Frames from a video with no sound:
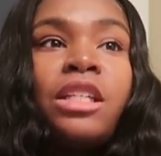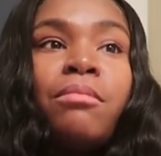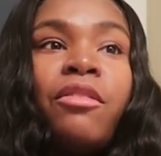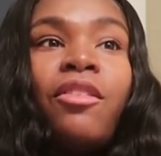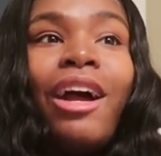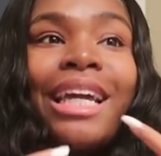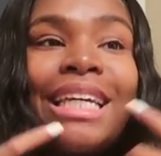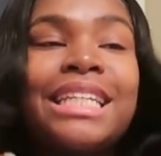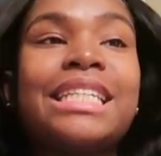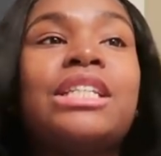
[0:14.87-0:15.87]
So before I
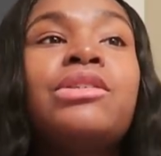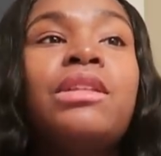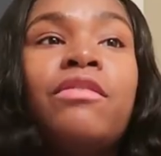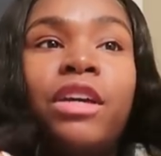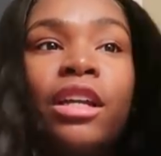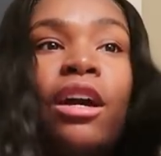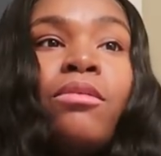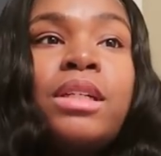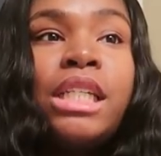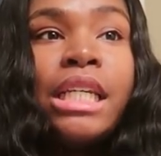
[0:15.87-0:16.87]
get into the video,
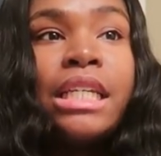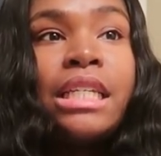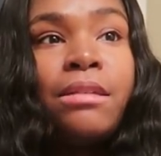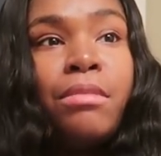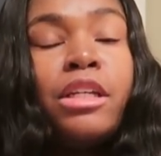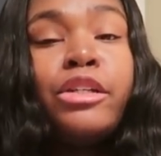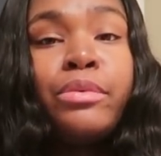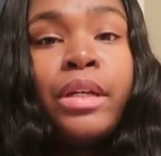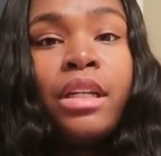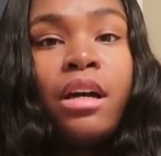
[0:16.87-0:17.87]
which is me
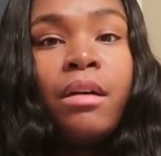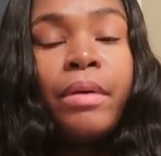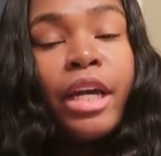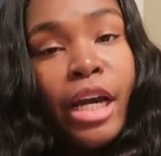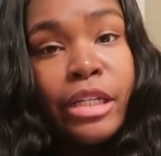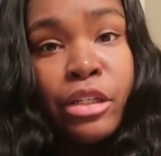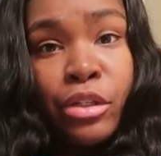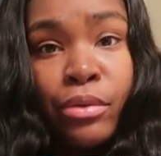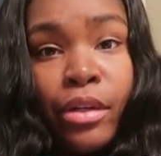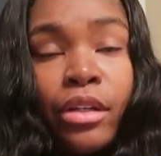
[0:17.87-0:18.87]
doing a hair
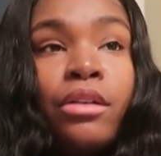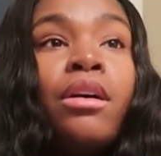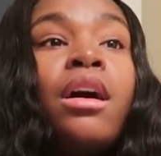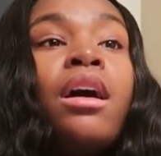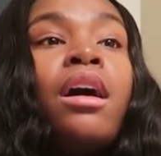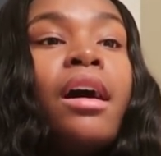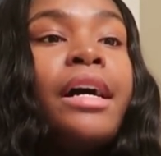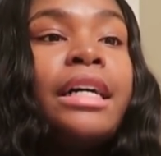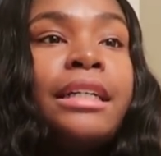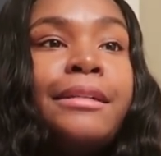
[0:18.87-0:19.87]
tutorial,
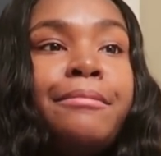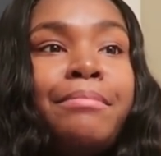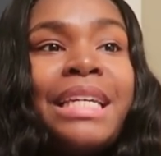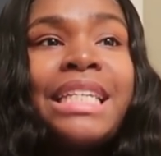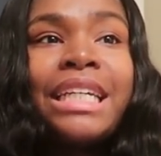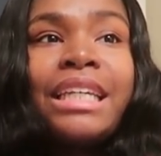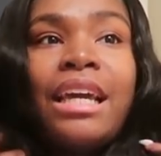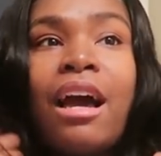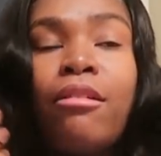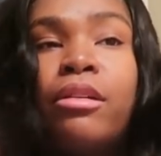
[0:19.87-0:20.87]

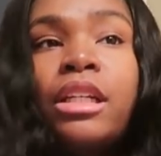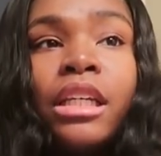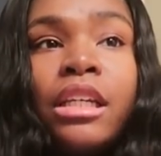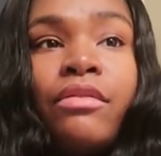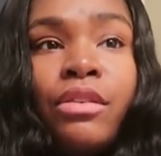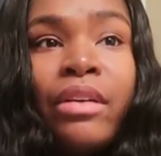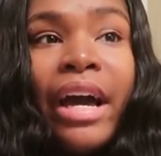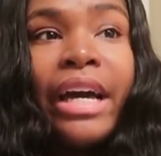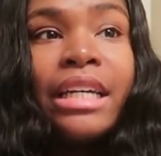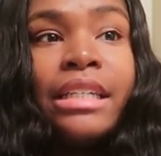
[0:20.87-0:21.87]
basically I want to give you
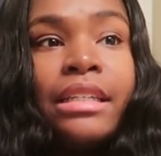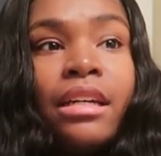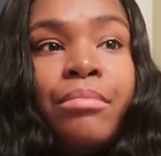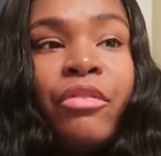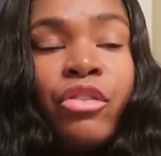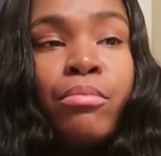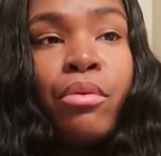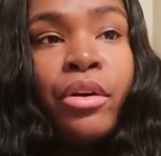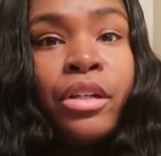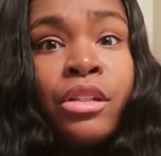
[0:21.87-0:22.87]
guys a few
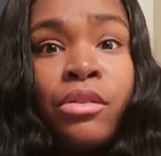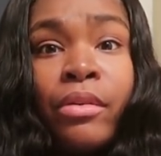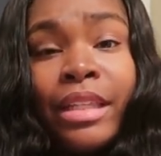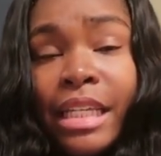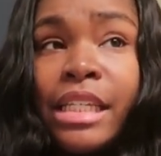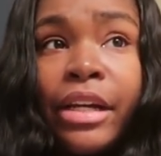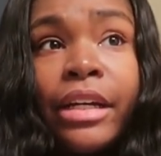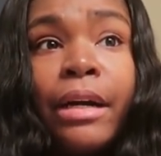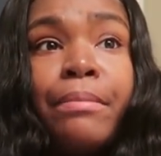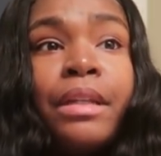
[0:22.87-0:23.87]
pointers on this hair
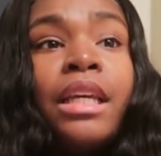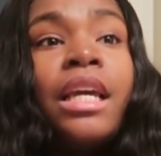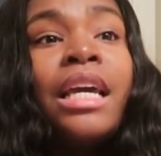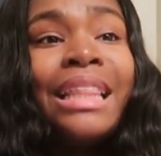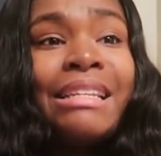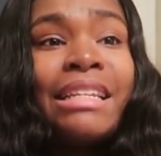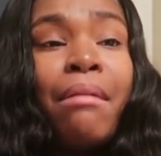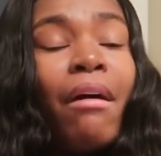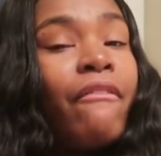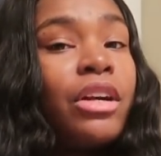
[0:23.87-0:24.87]
company. This is
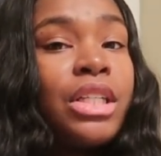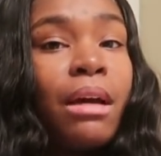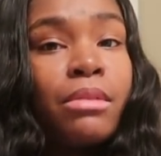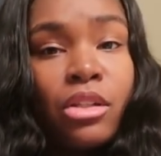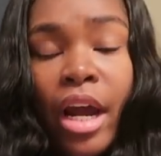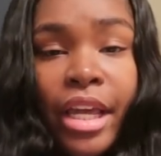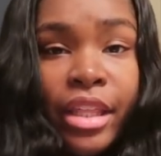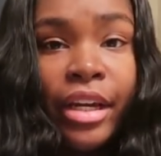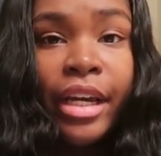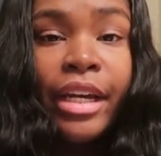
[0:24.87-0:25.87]
not my first time trying
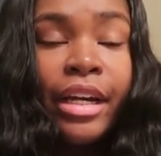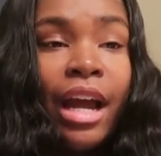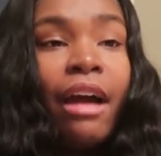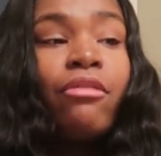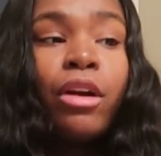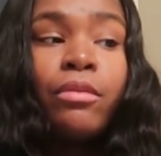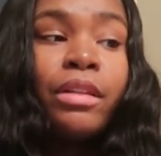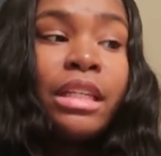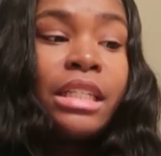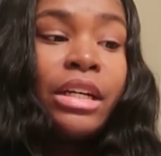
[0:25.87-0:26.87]
their hair. I've worked
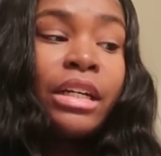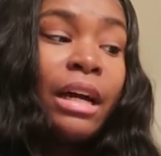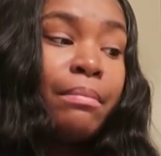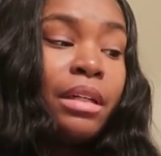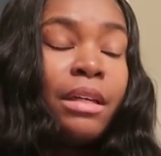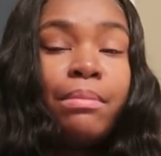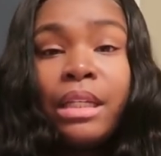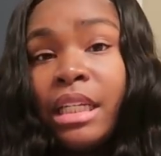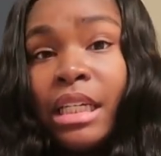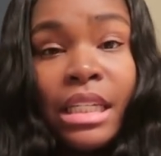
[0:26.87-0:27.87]
with this hair company
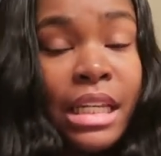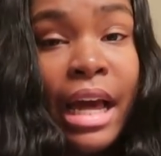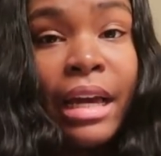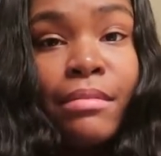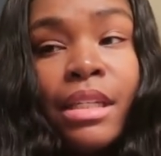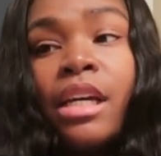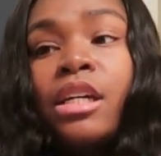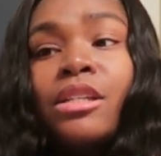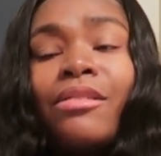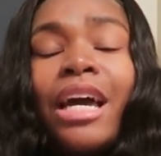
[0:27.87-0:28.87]
plenty of times,
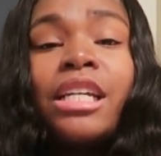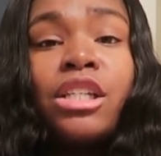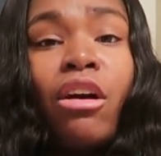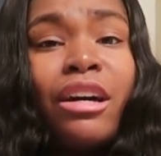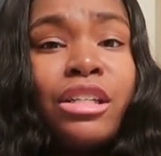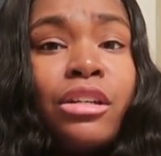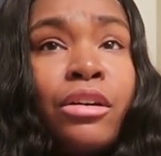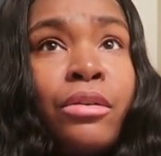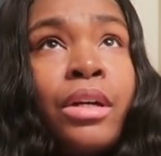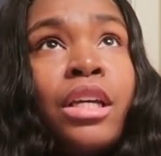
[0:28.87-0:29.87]
so that should
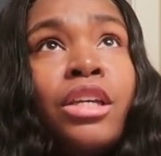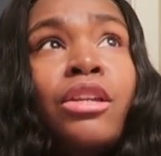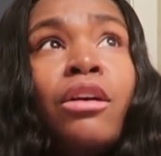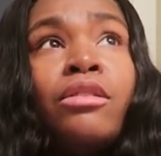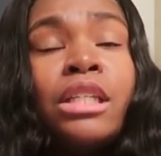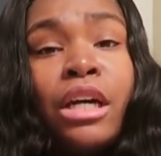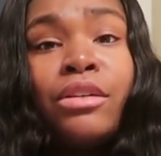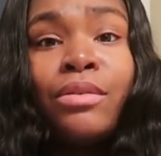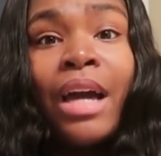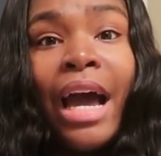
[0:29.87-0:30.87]
also, you know, tell
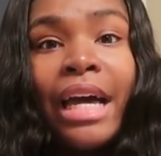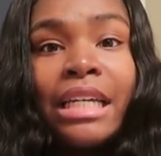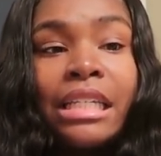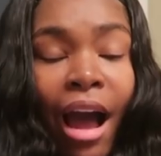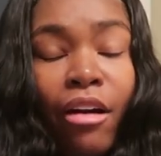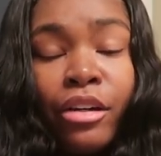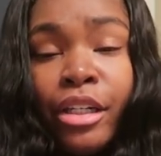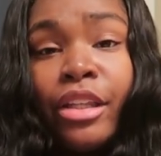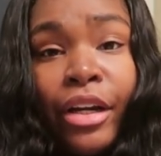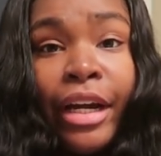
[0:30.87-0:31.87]
you guys how
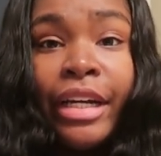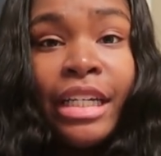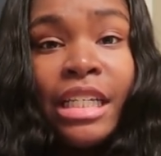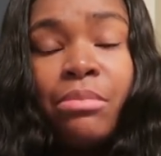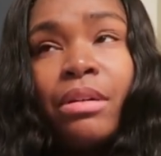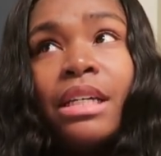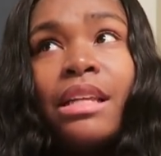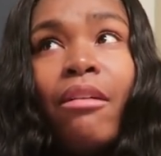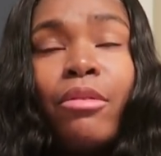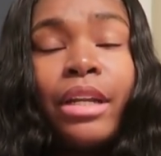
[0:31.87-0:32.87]
good their hair is, because
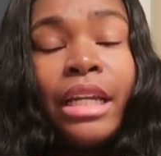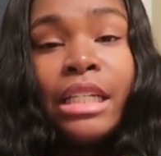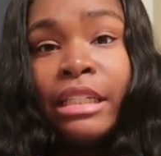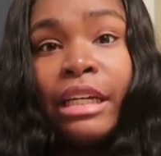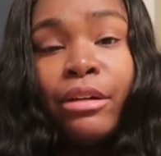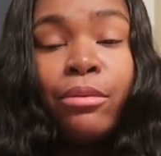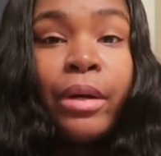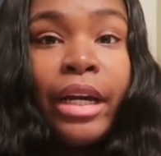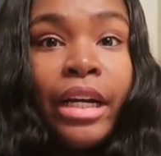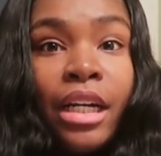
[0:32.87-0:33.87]
I wouldn't dare
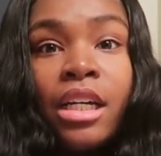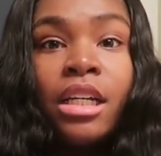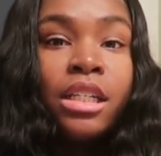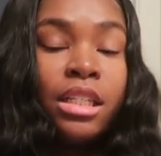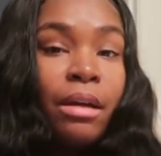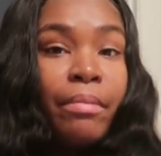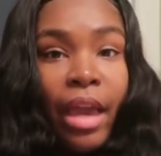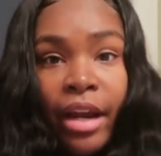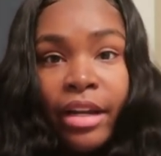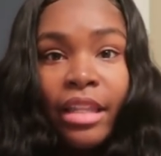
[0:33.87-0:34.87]
wear some
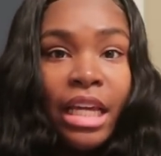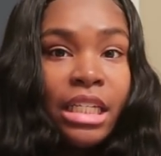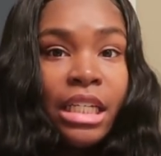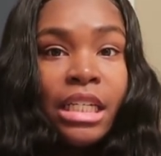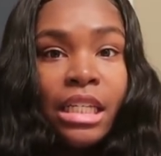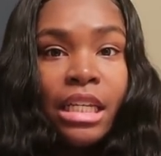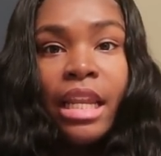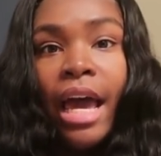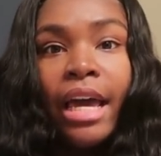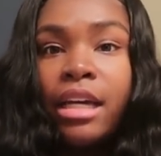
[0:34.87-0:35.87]
hair that's just
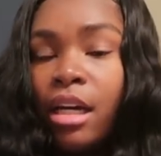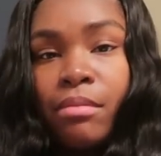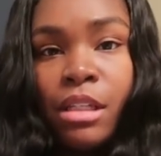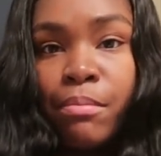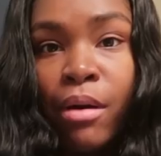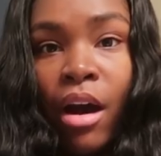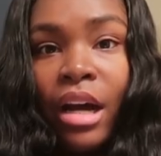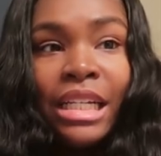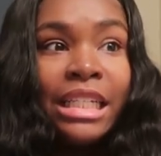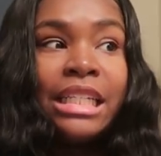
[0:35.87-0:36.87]
not up to
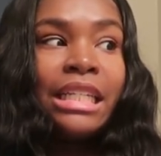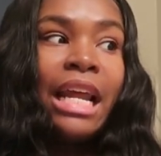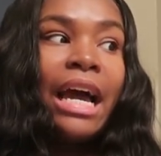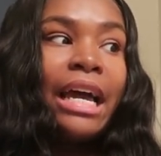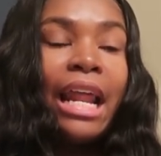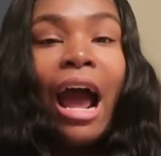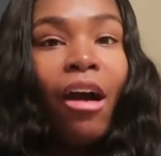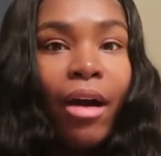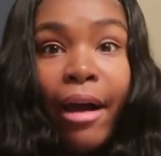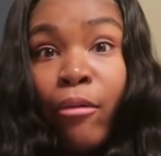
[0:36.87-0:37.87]
par, just not
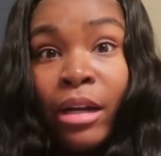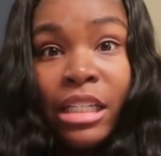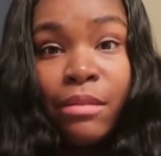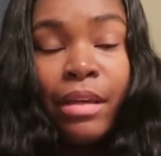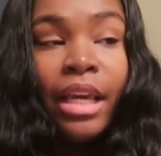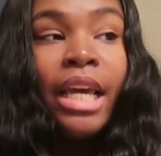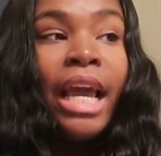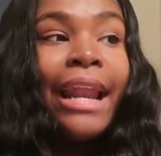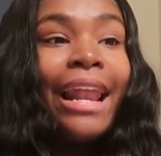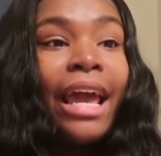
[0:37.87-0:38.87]
how I want it to be.
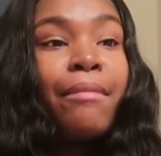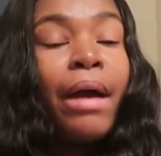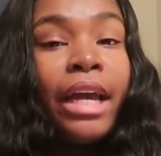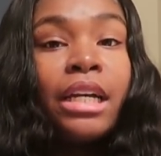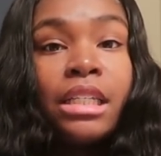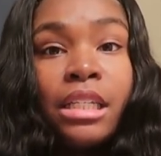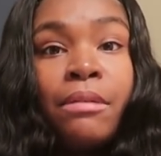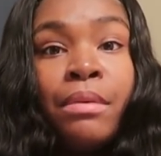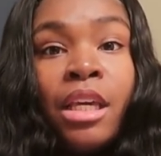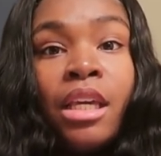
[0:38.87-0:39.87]
And I like my hair
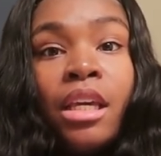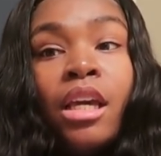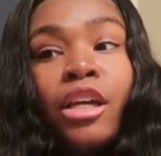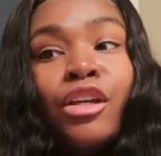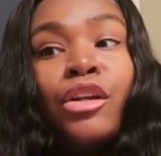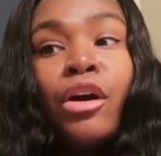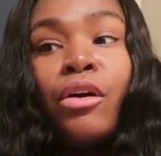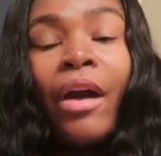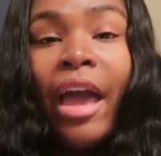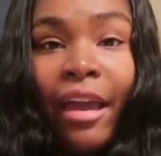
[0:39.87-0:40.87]
to be, you
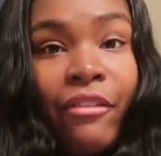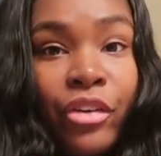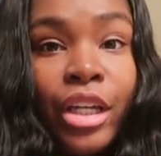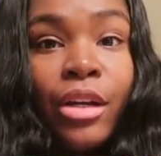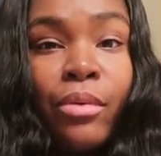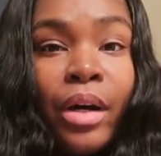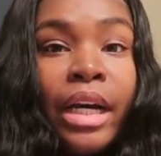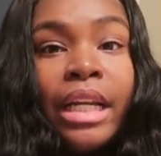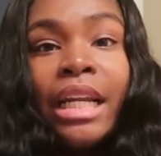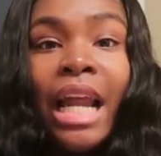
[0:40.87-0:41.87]
know, a freaking
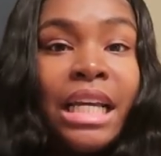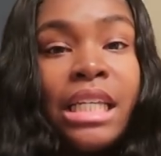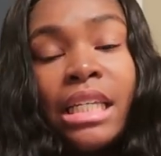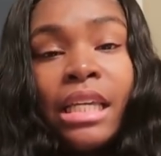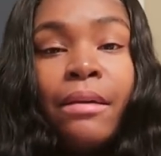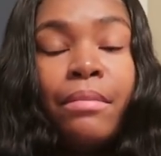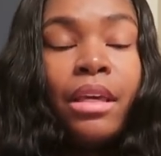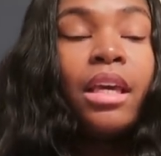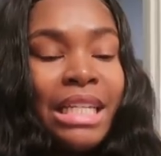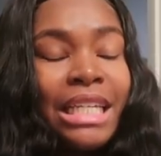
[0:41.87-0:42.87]
one, the nicest can
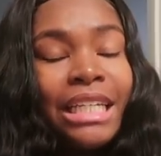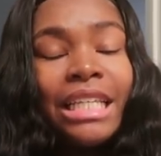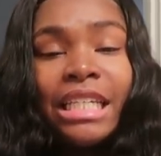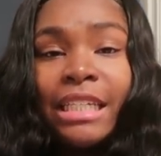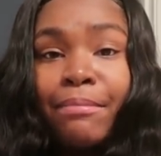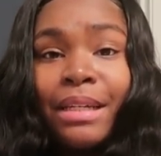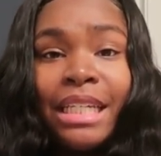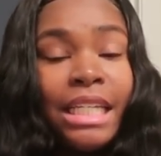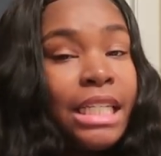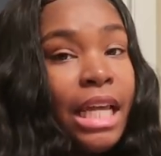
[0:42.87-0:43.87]
be. Basically, the shipping
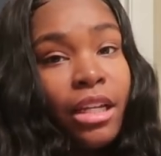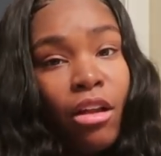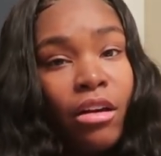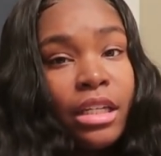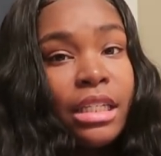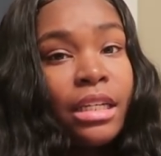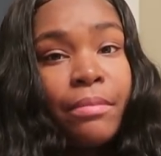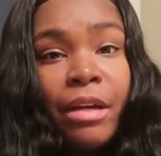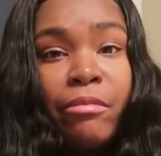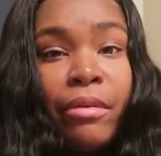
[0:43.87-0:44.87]
didn't take long. It took a
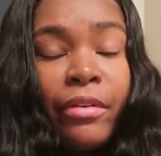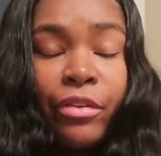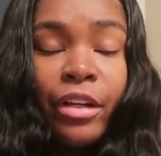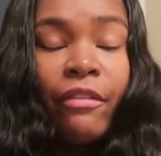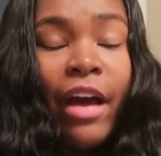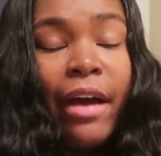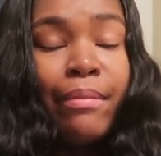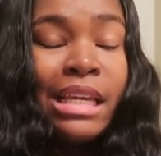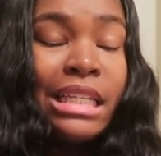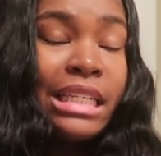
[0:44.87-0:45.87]
minimum of 3 to 5
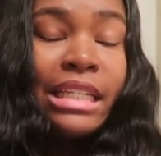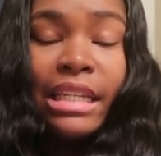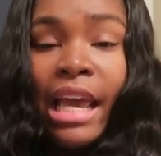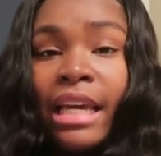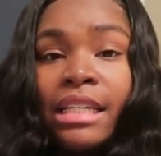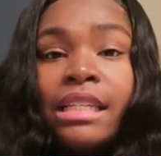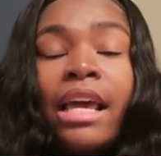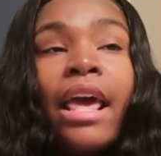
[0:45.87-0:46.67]
business days.